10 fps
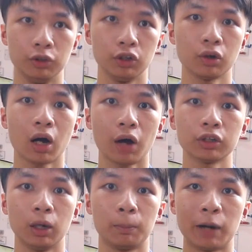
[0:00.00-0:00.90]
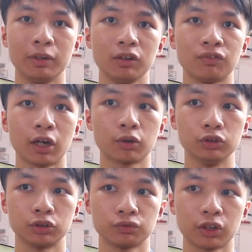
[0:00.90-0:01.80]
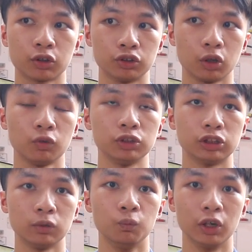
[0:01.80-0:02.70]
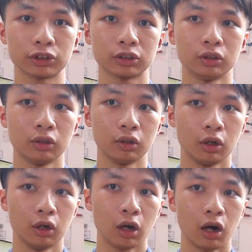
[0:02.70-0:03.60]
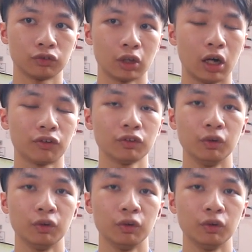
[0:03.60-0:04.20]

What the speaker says: know how the primary flight control system works after we